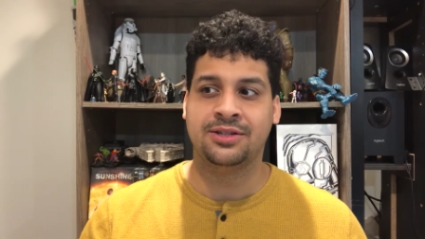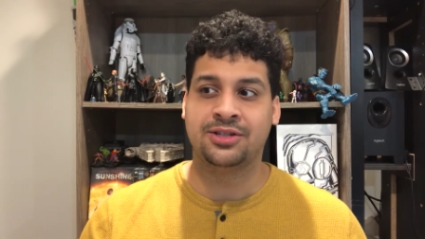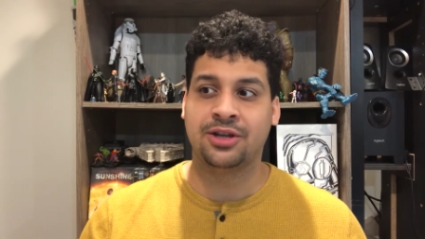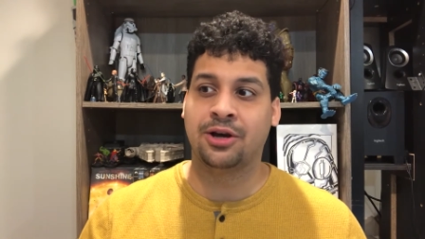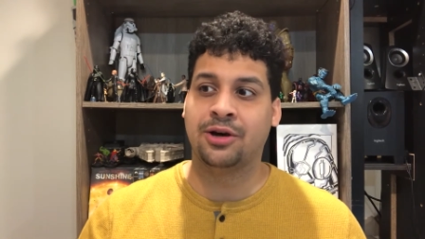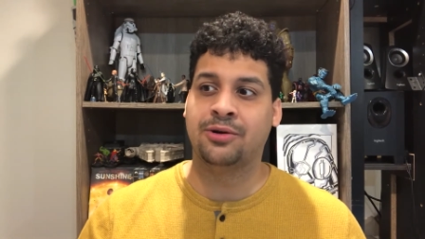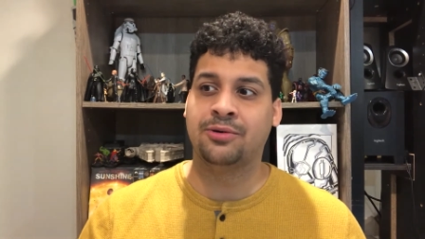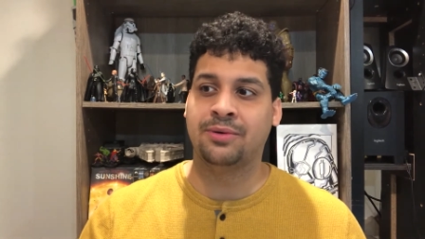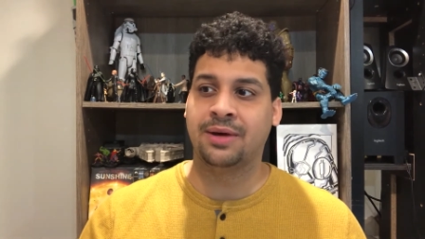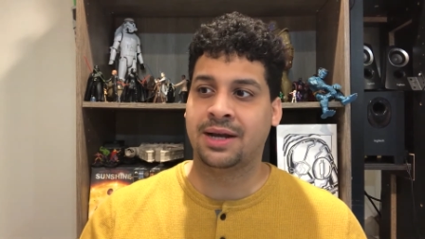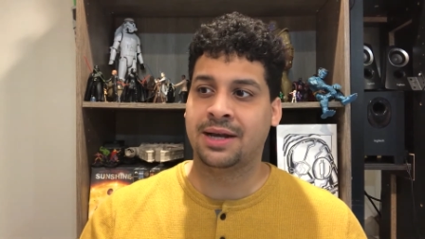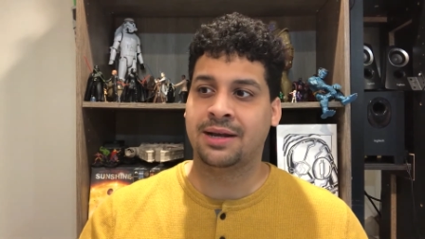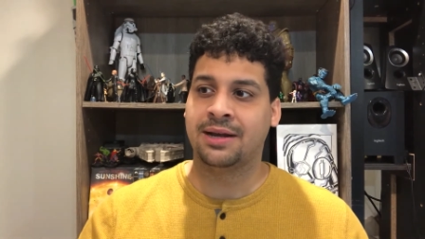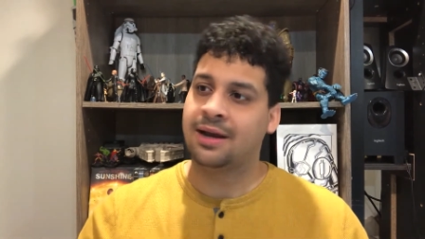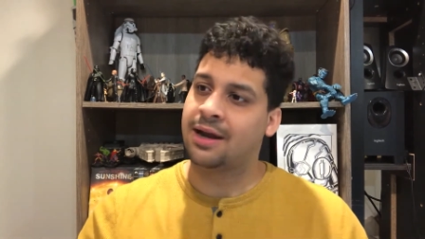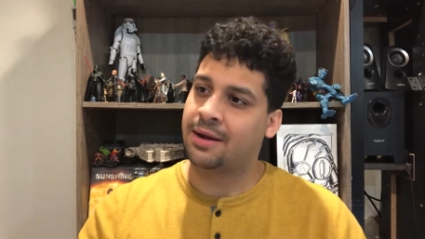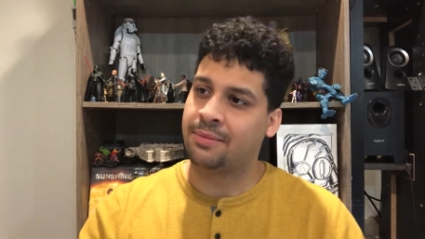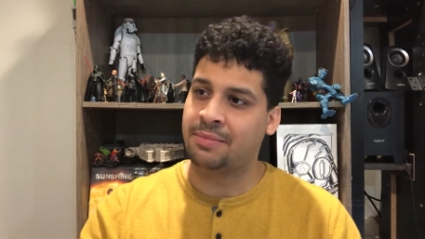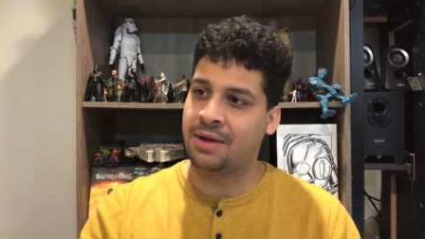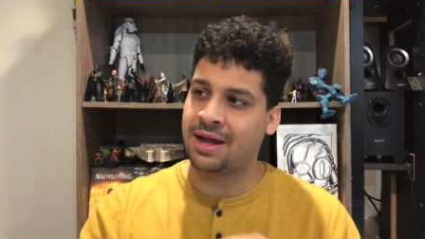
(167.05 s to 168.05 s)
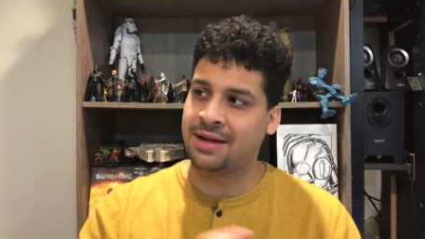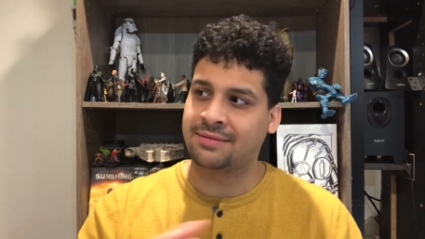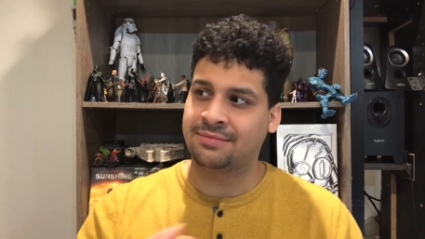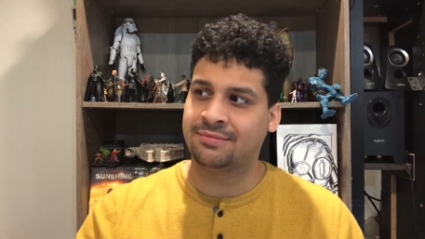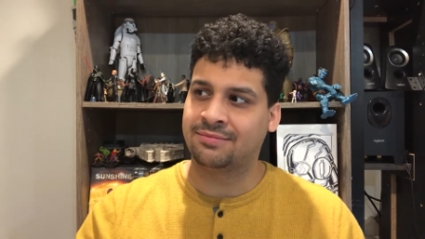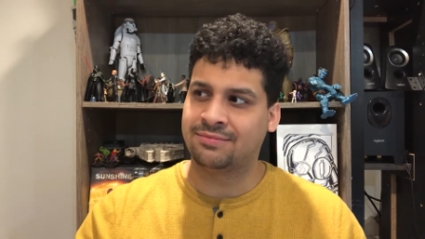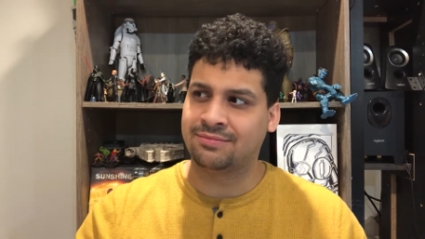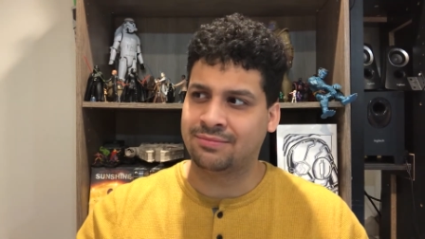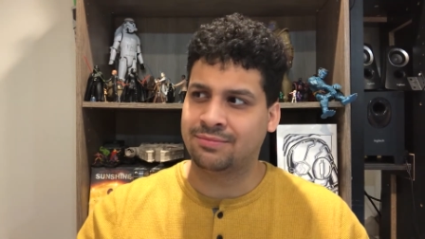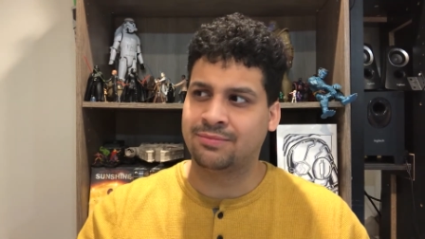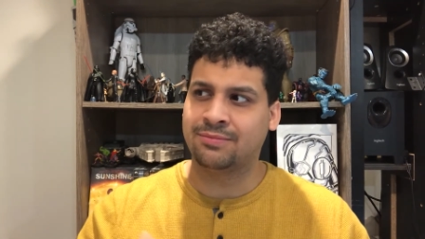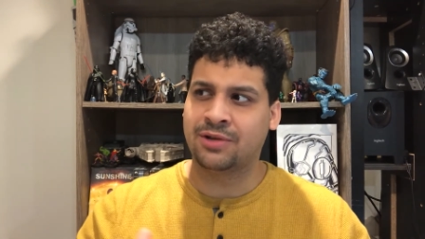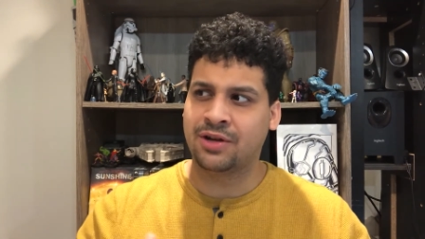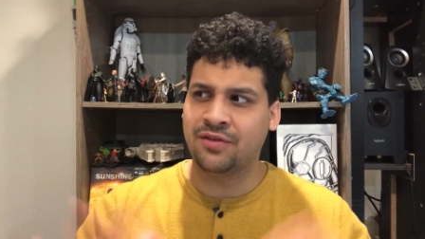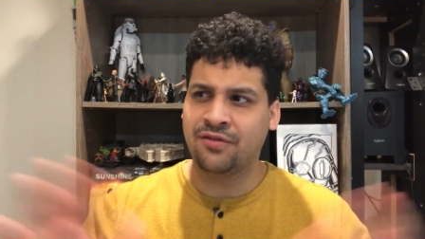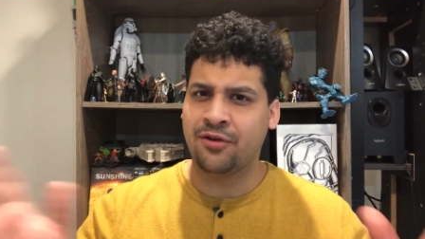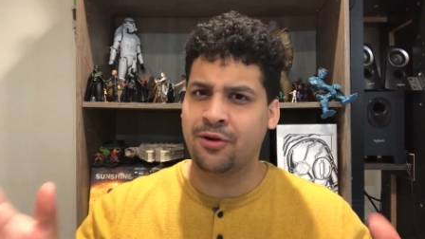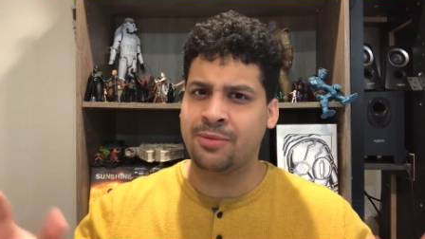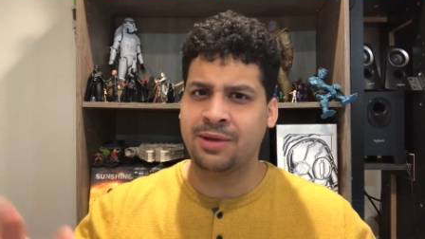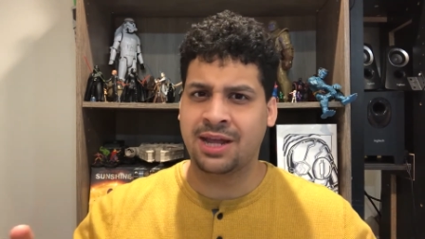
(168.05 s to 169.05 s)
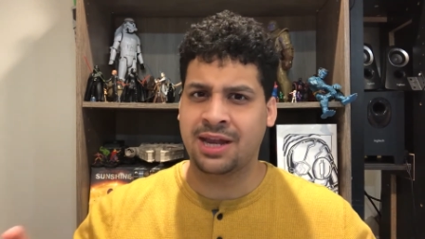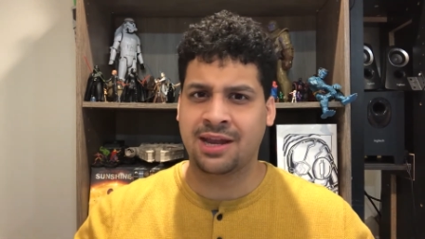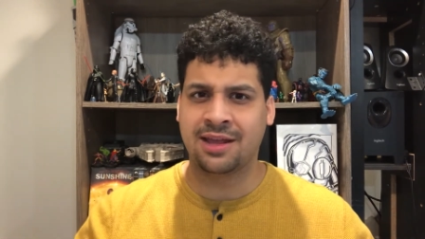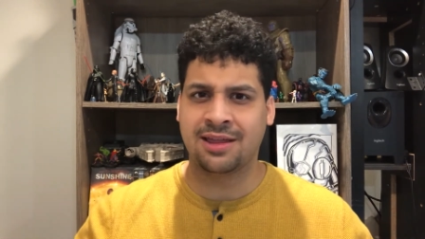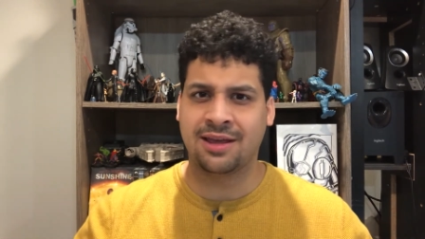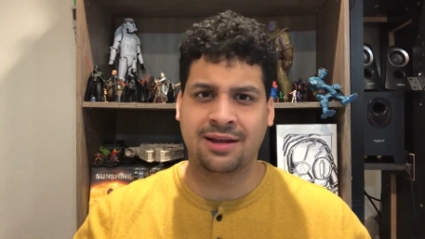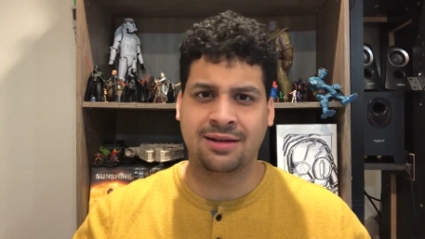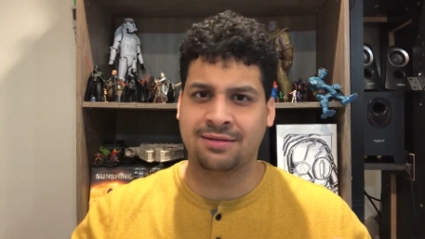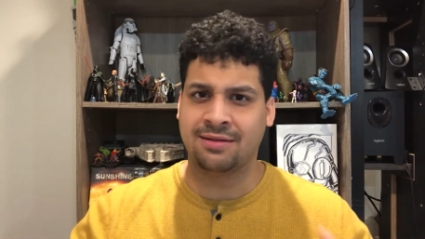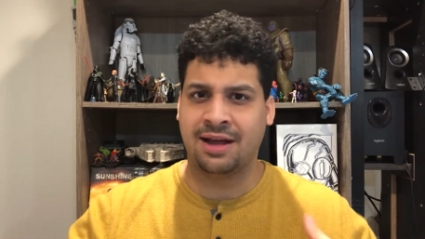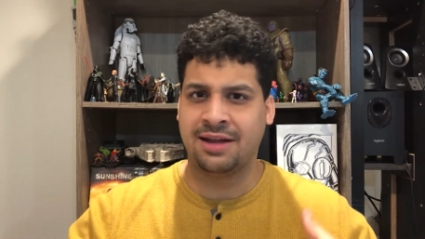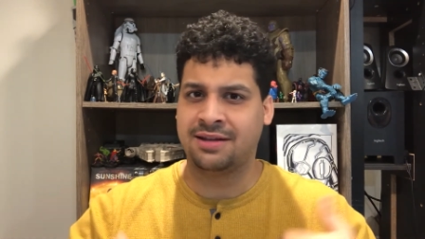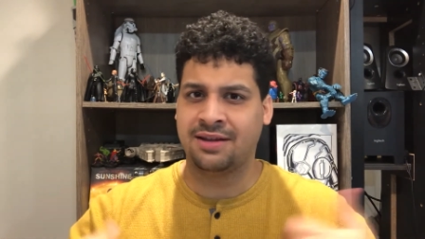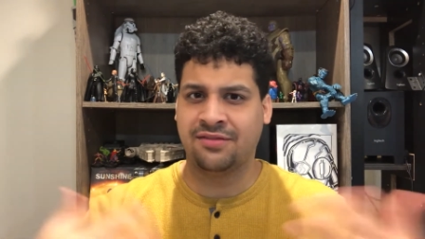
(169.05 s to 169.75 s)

So, and I'm not confirming anything.